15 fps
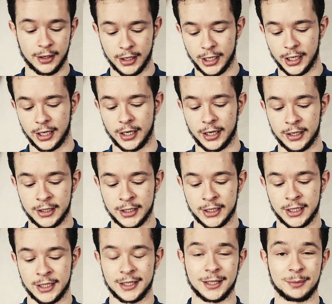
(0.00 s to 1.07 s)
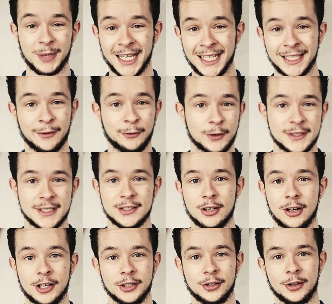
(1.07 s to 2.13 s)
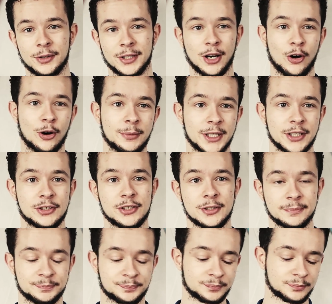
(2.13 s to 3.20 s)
The main differences are, you know, the ohmage.